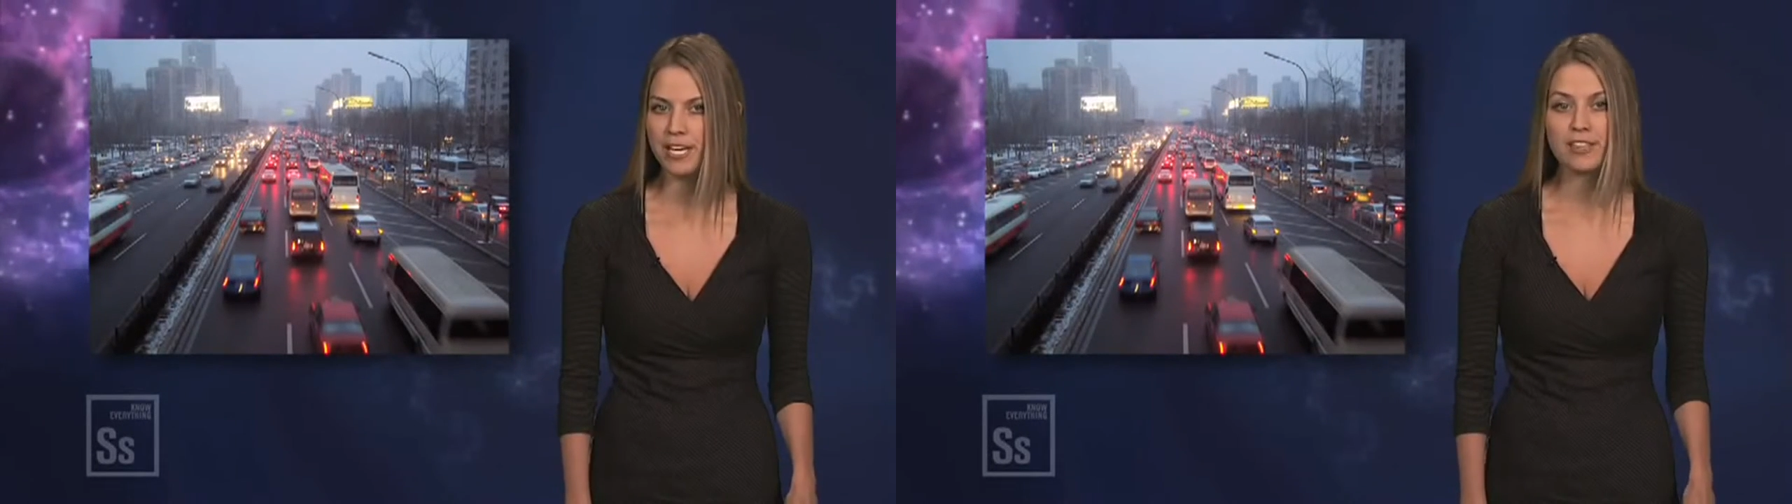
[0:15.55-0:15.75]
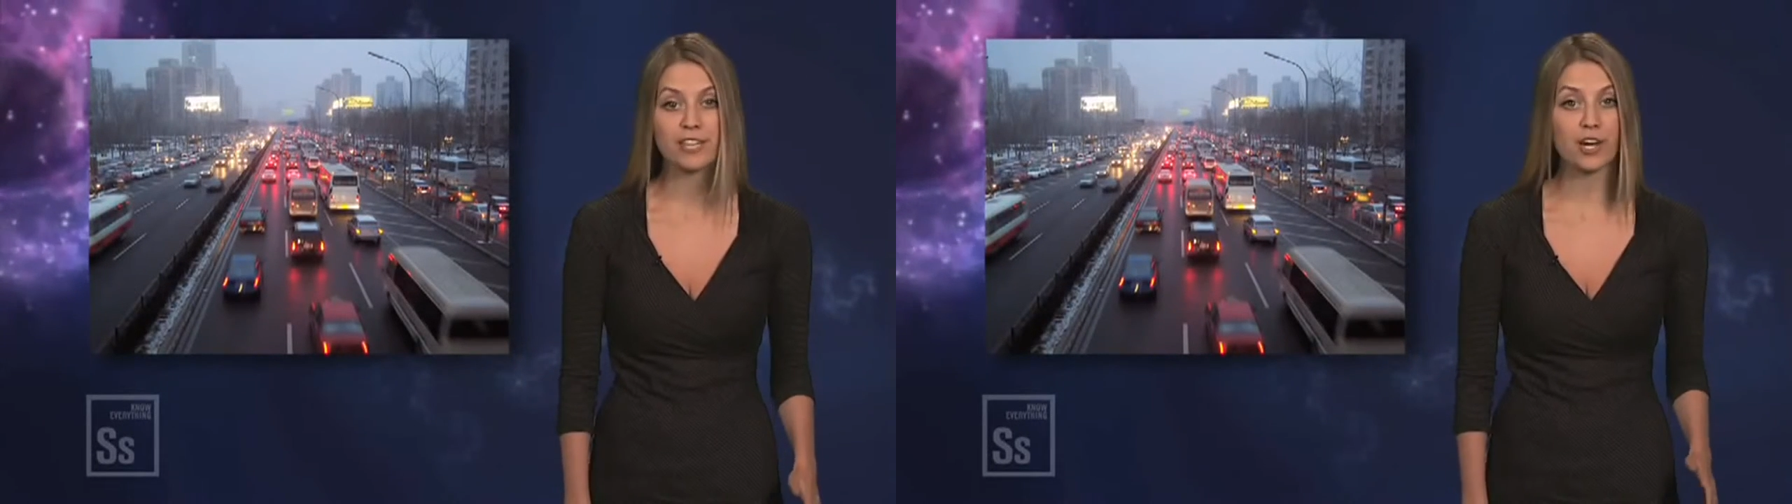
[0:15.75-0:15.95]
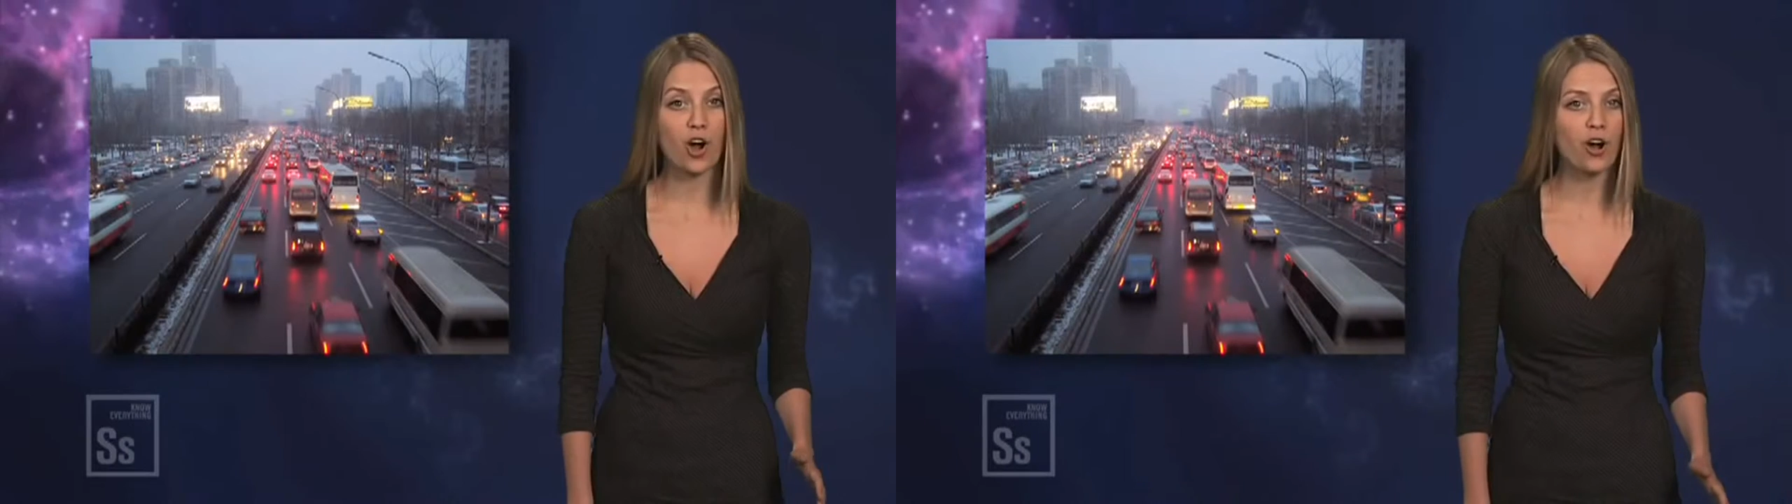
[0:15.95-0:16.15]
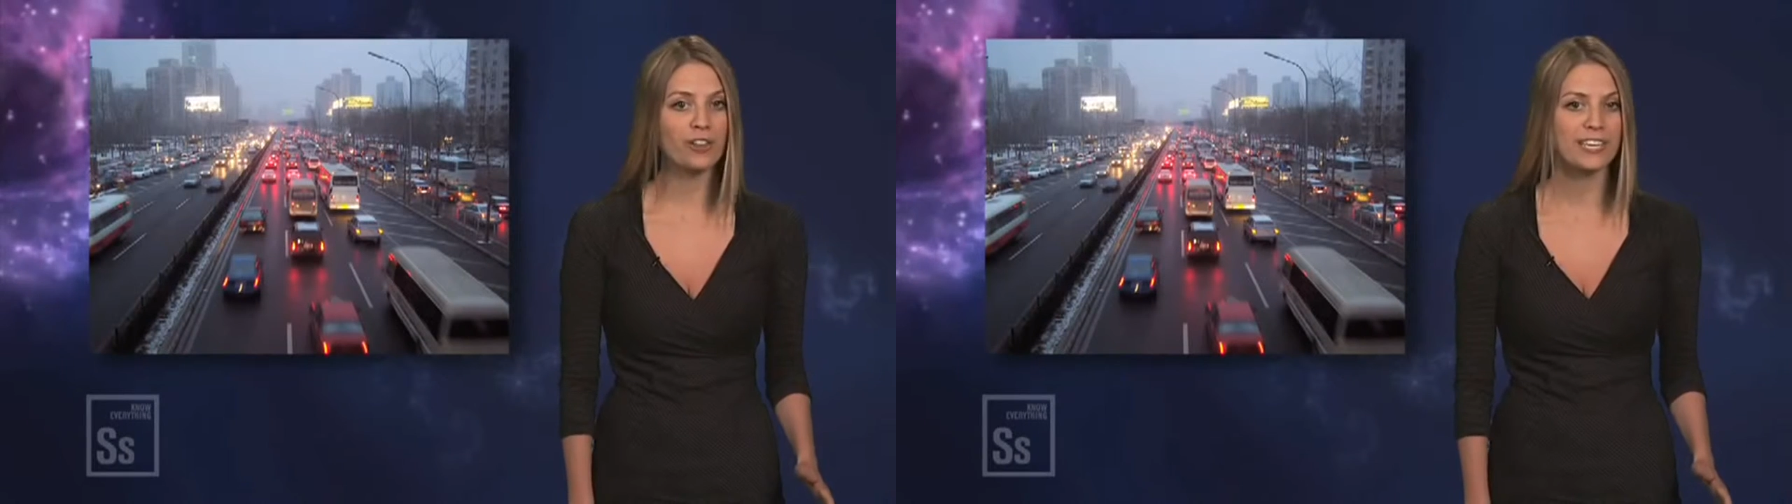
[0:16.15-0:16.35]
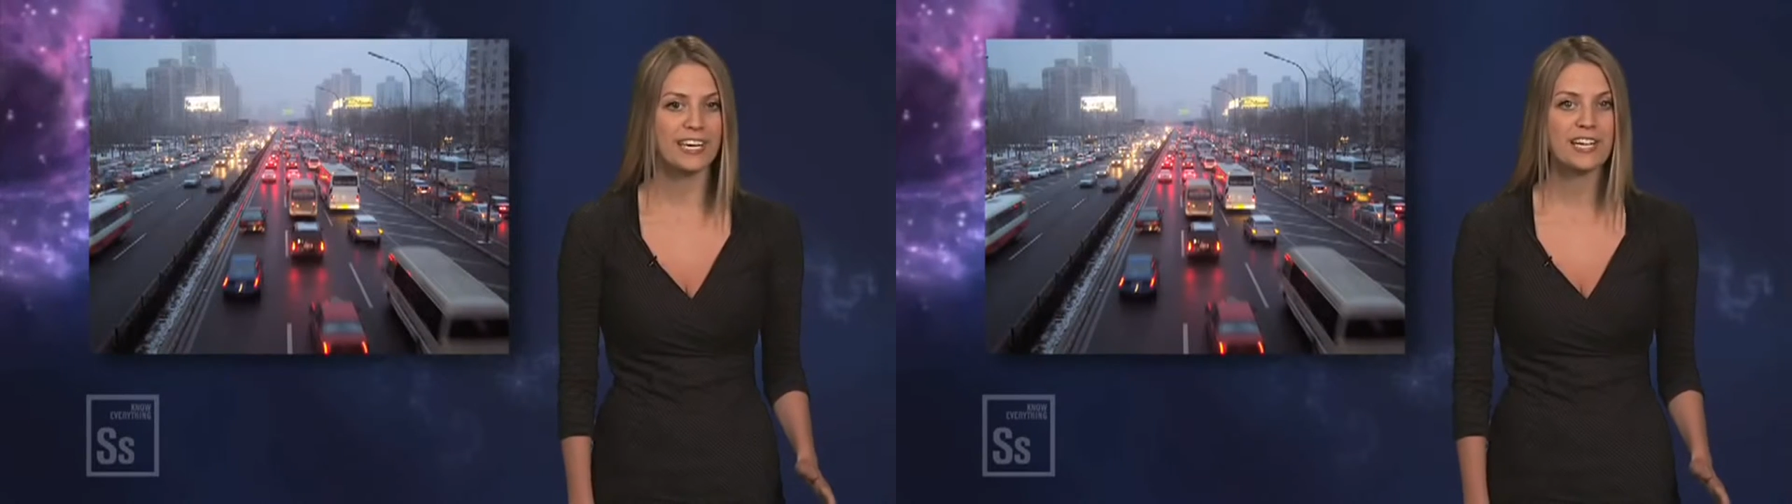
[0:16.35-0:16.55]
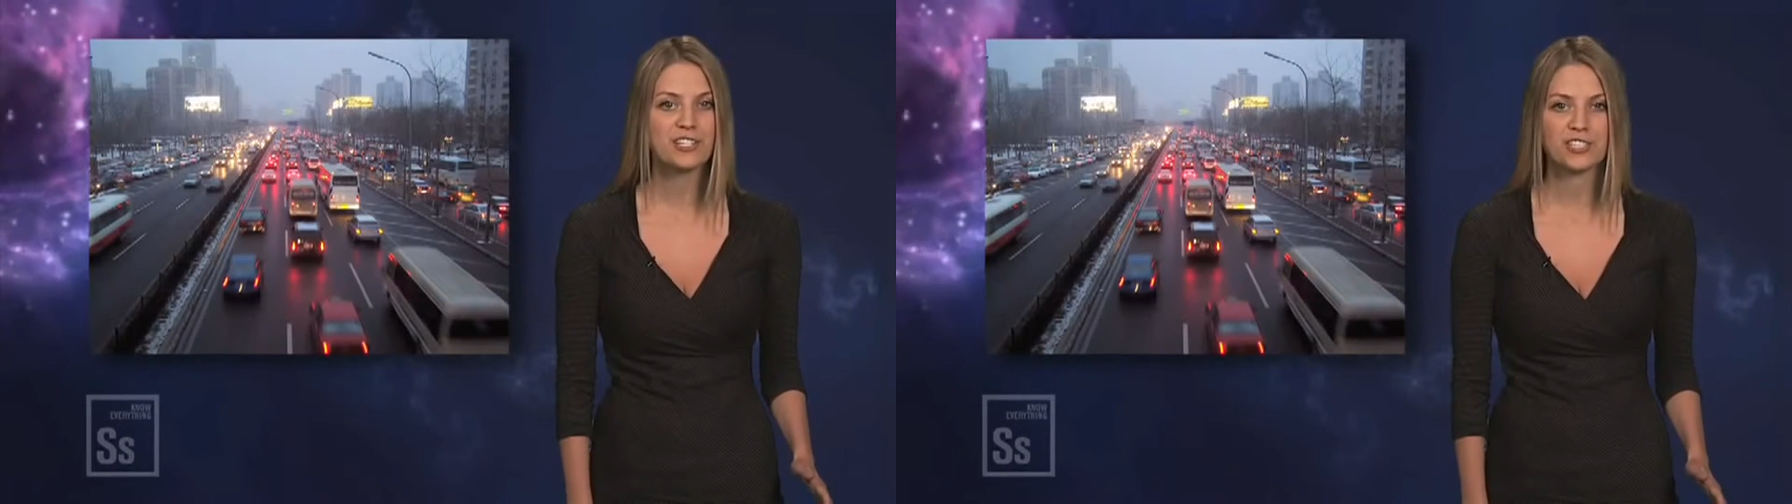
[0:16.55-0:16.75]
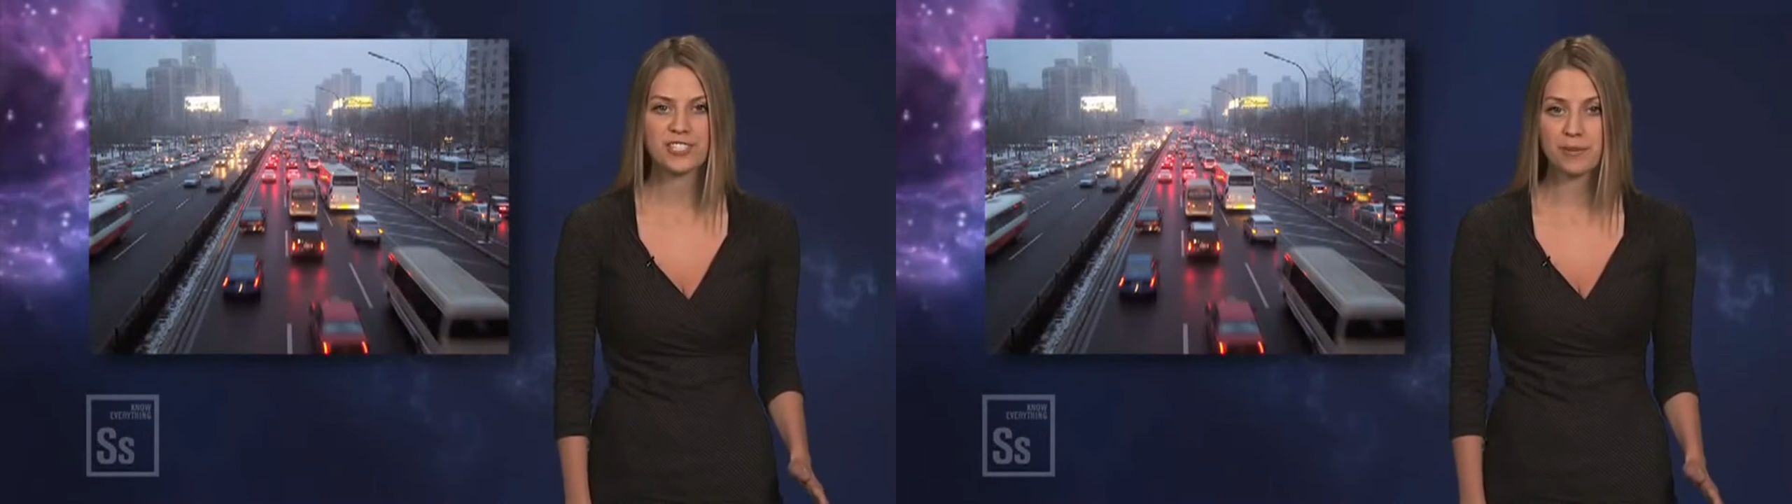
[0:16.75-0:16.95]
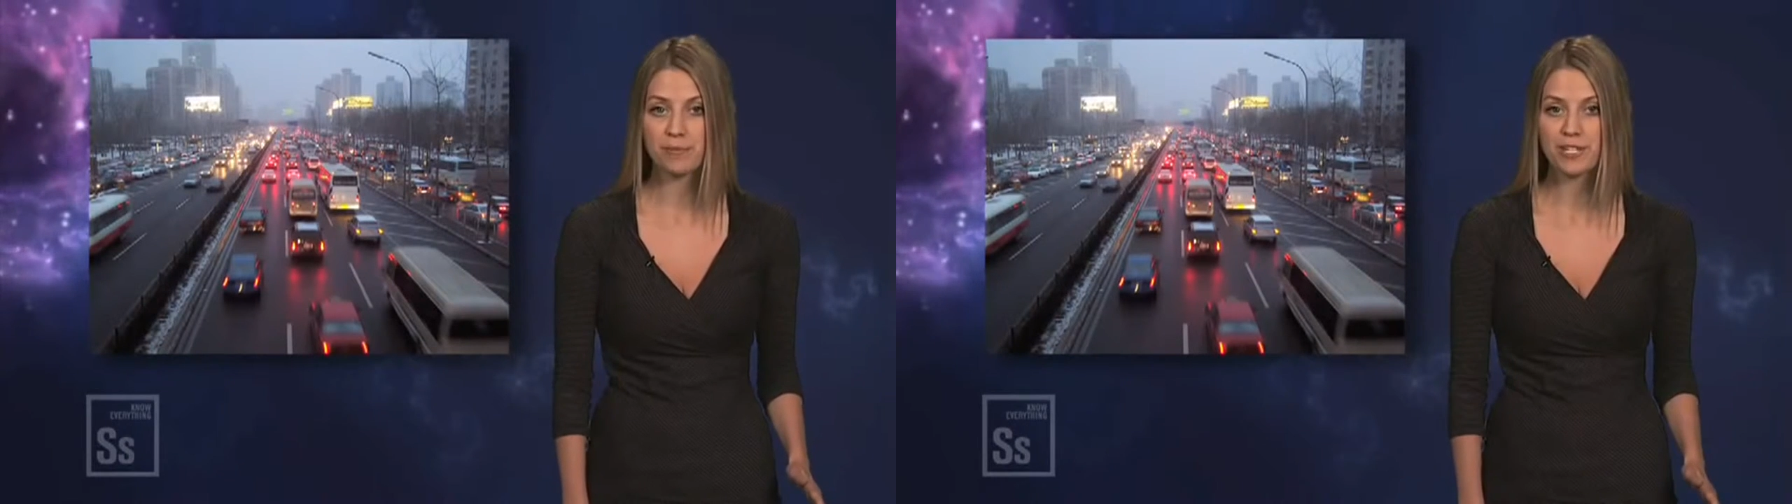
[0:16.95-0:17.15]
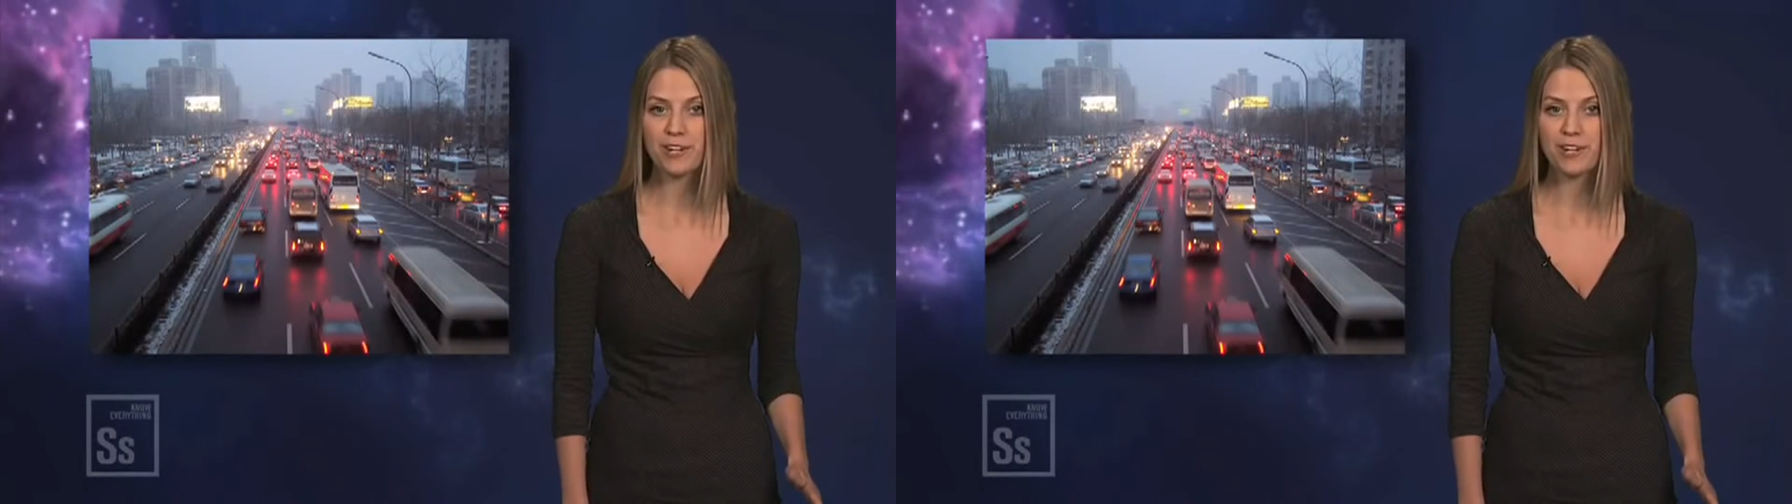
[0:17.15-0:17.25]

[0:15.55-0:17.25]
They all engage in something